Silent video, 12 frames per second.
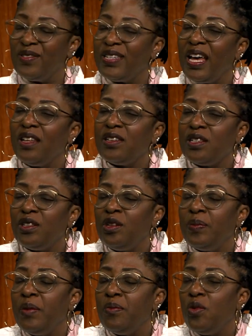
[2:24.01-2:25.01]
tell us a little
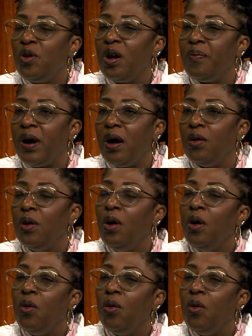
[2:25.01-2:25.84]
bit more about